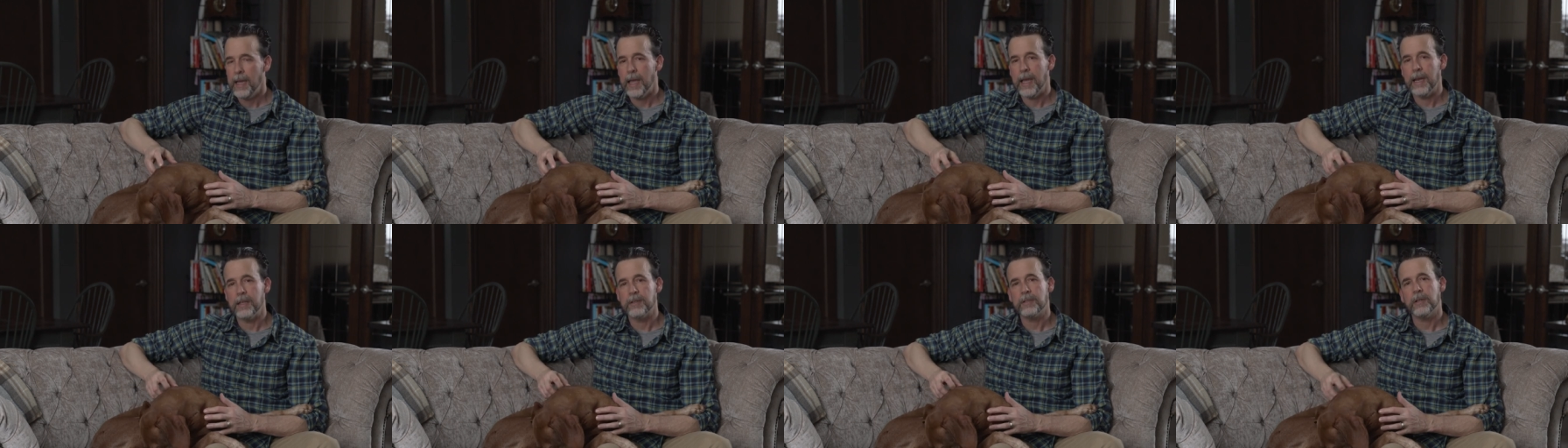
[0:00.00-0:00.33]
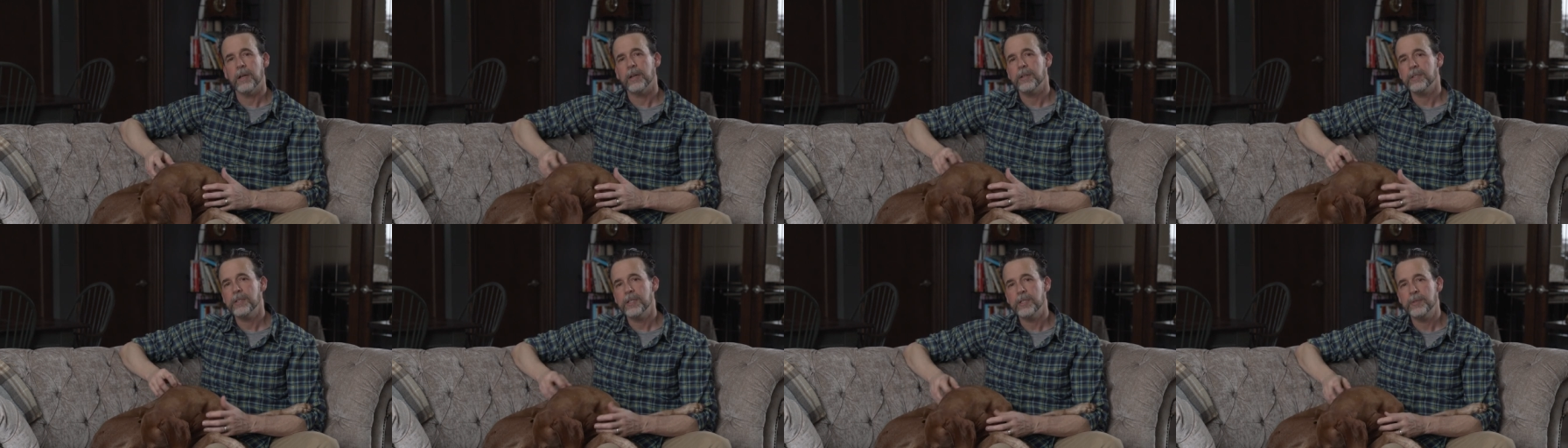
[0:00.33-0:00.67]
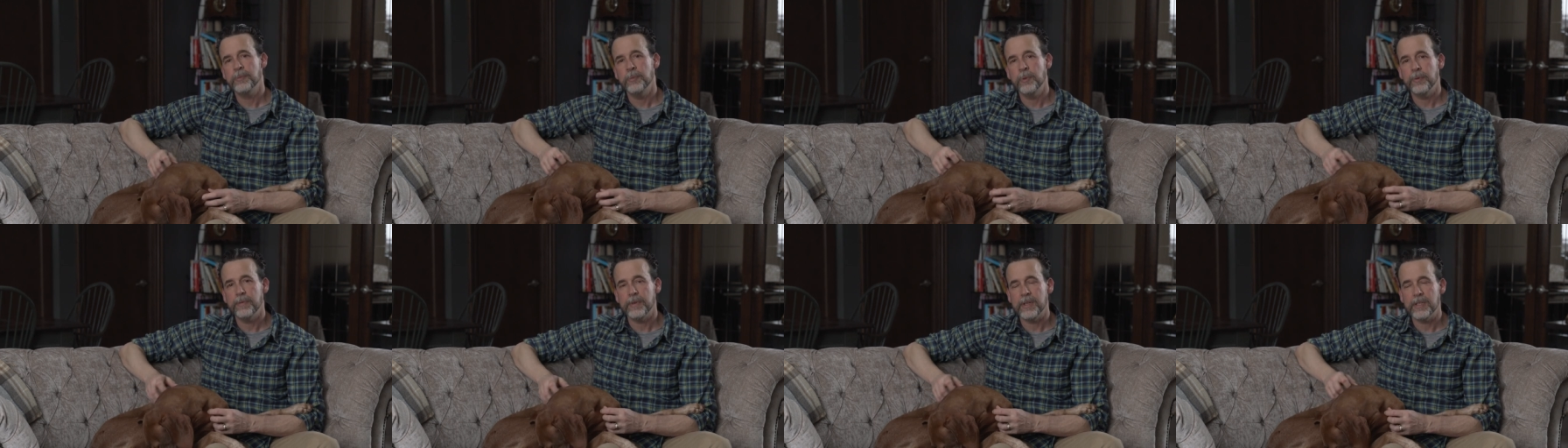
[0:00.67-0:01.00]
And as long as
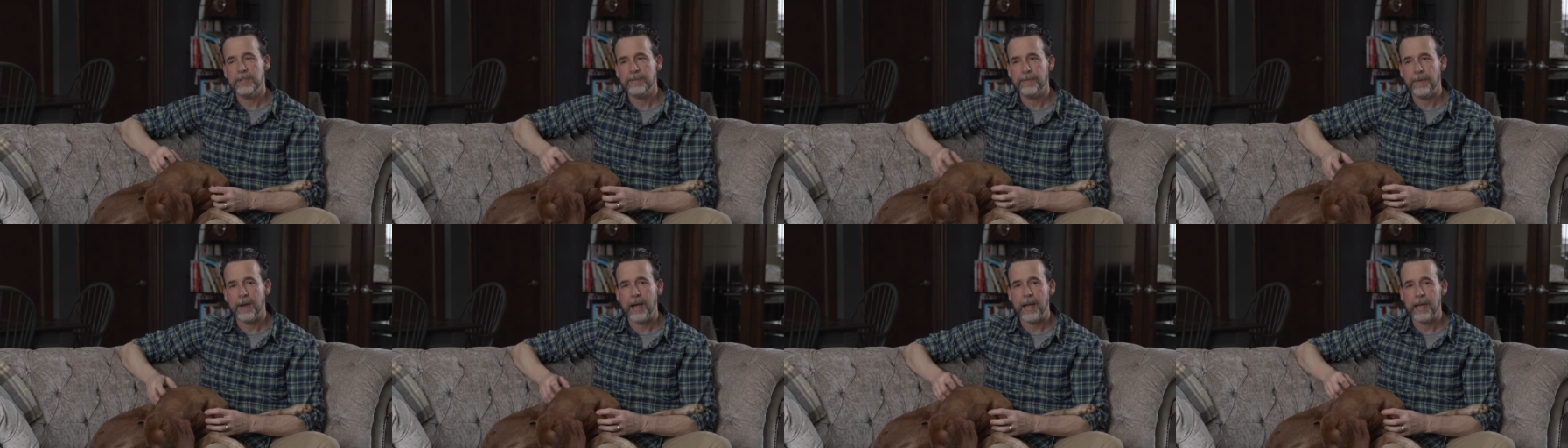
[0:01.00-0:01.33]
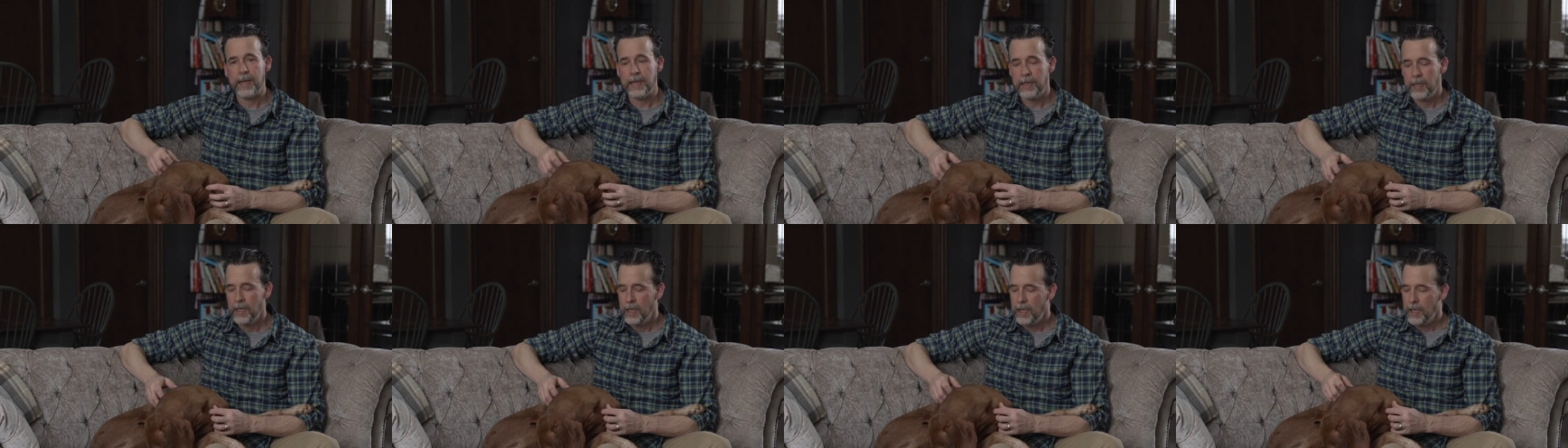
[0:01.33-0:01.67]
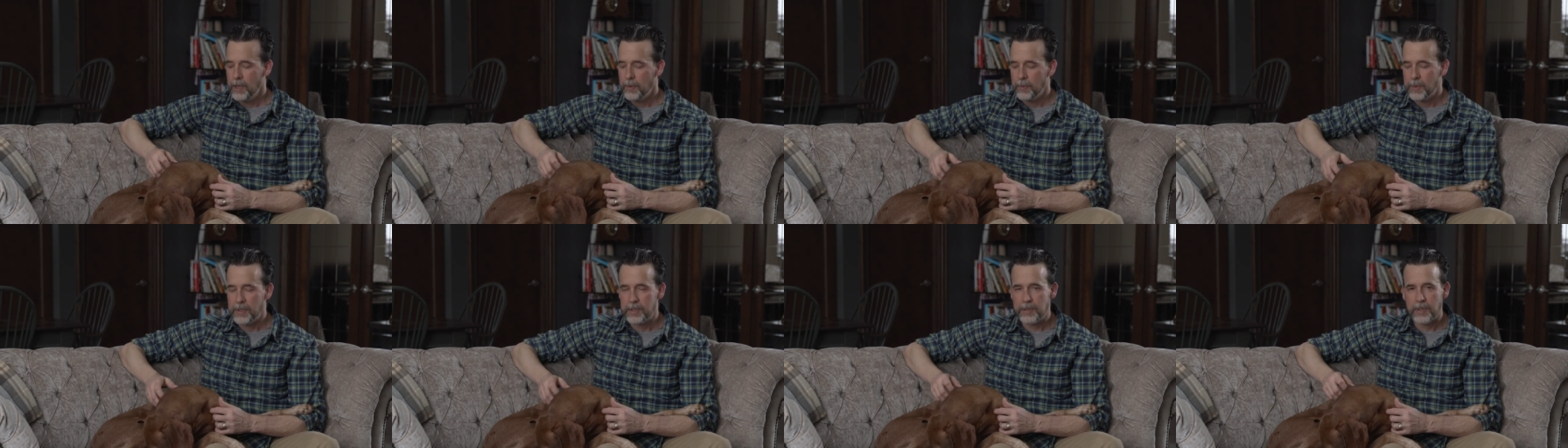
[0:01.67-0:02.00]
he's moving, he's fine.
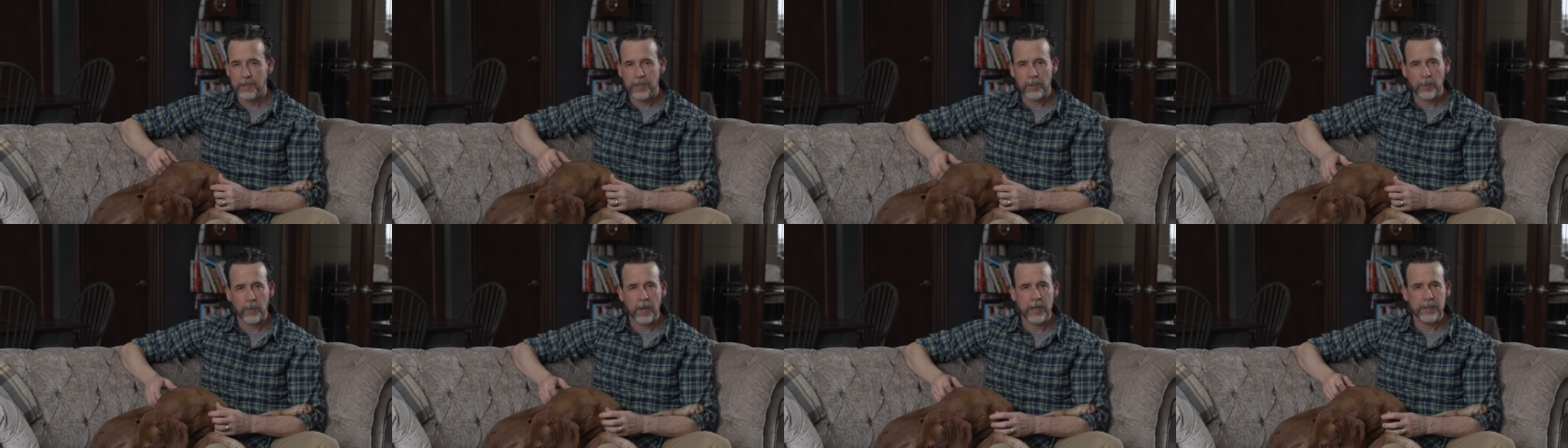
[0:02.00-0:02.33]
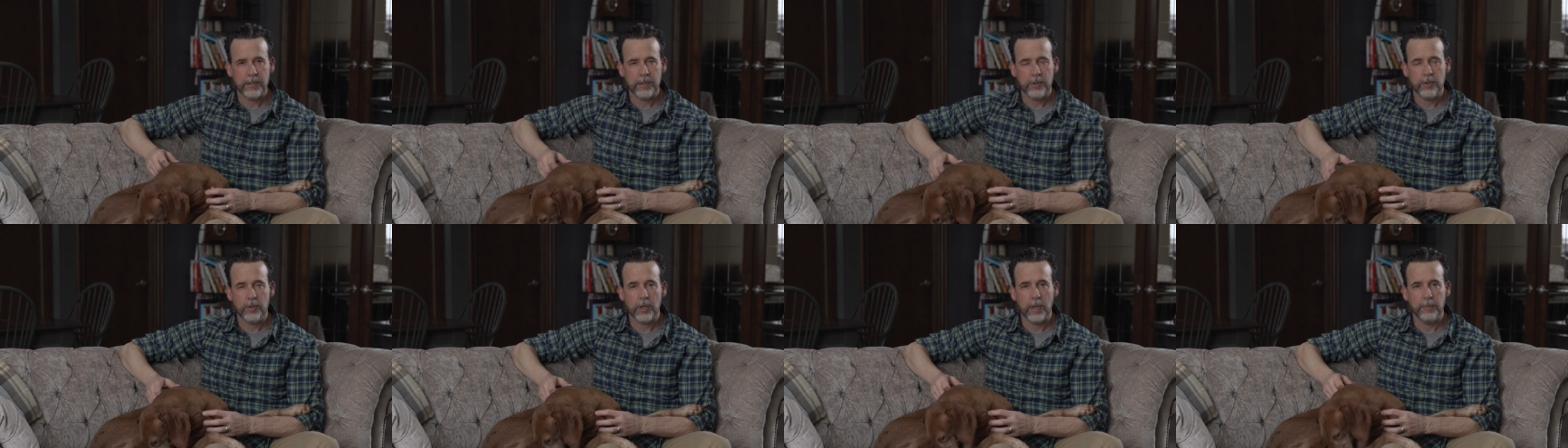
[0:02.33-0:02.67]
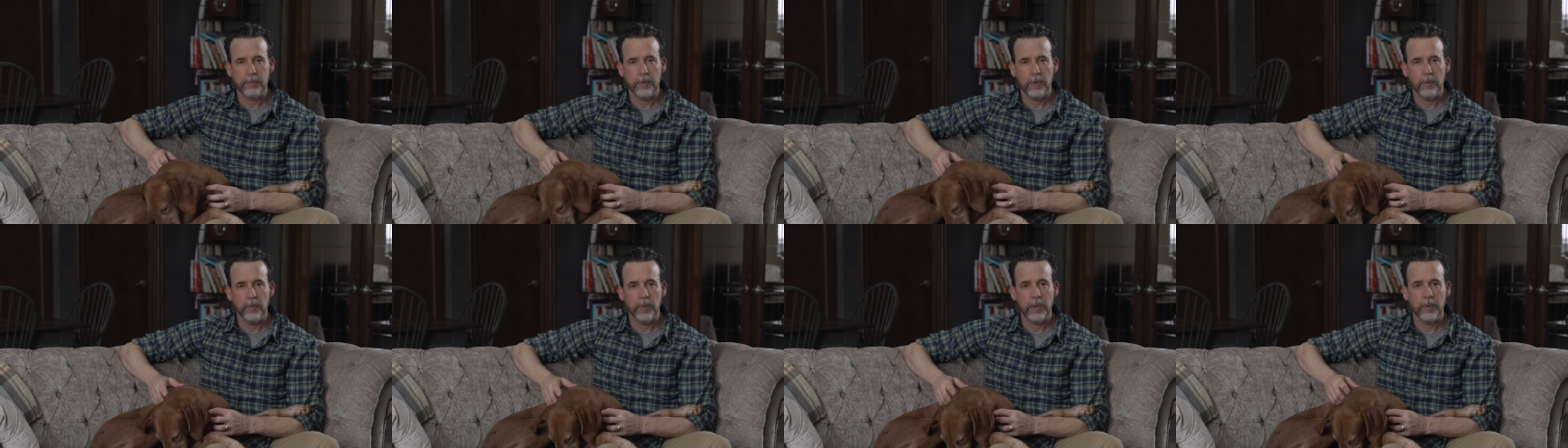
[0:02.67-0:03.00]
We start to run into
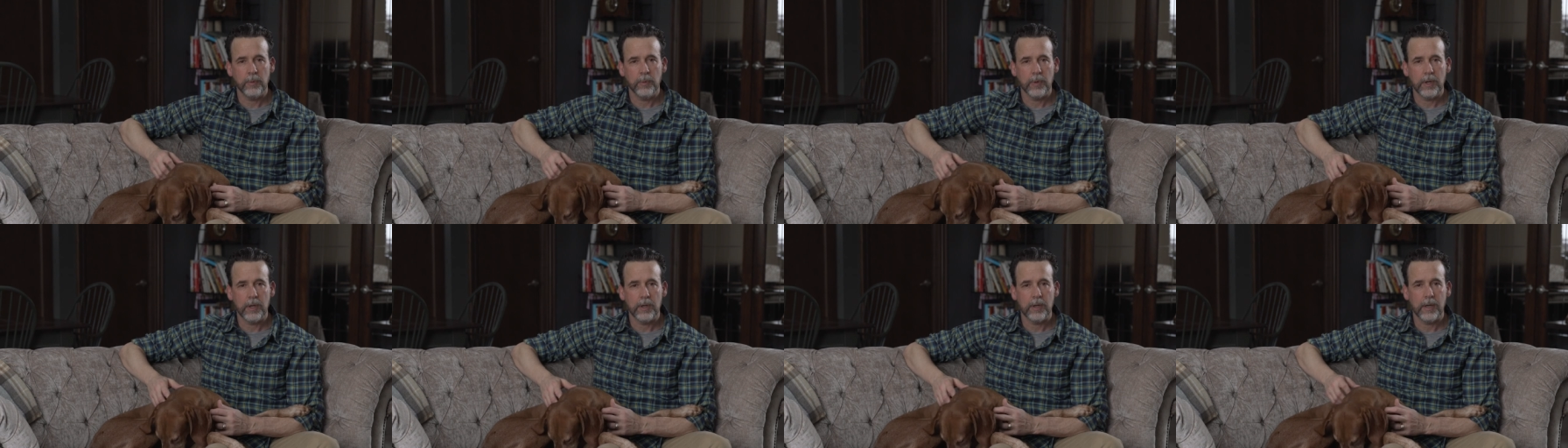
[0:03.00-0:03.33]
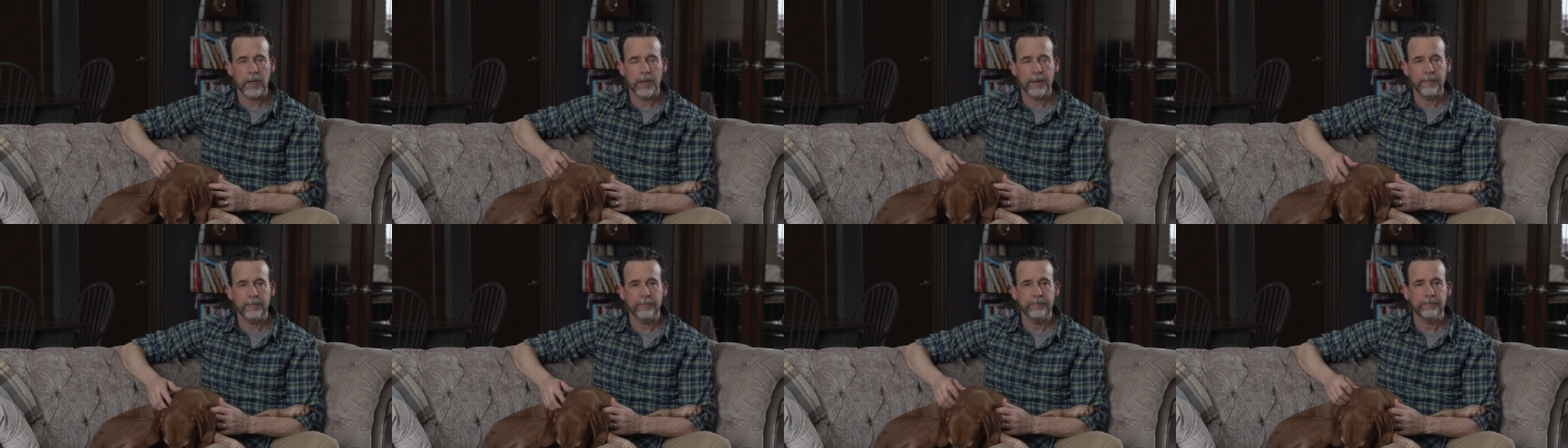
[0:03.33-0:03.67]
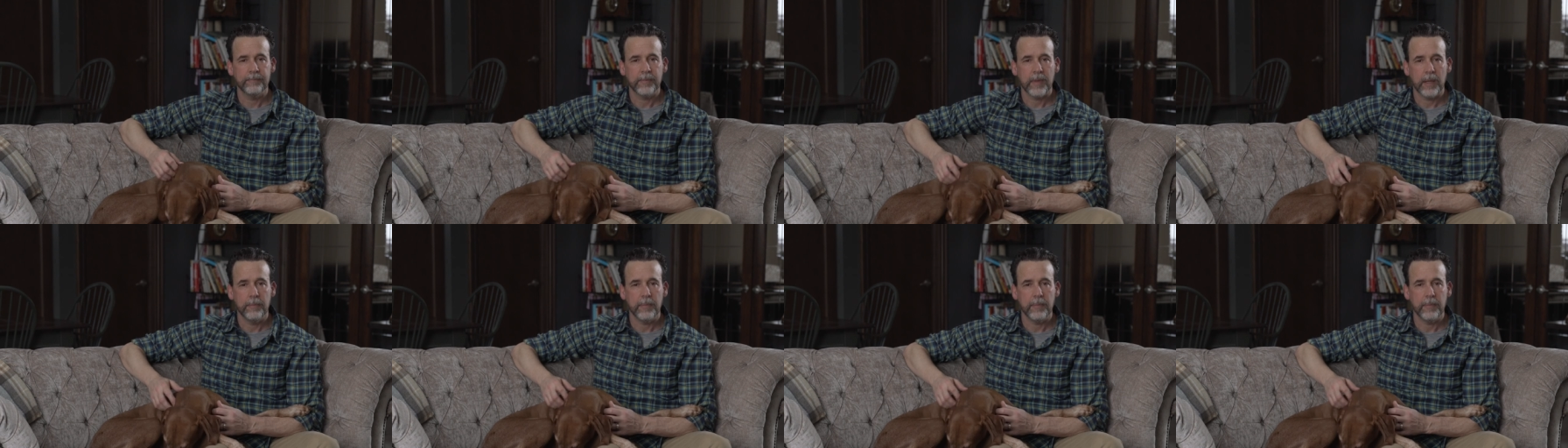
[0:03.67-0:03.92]
trouble when we're um,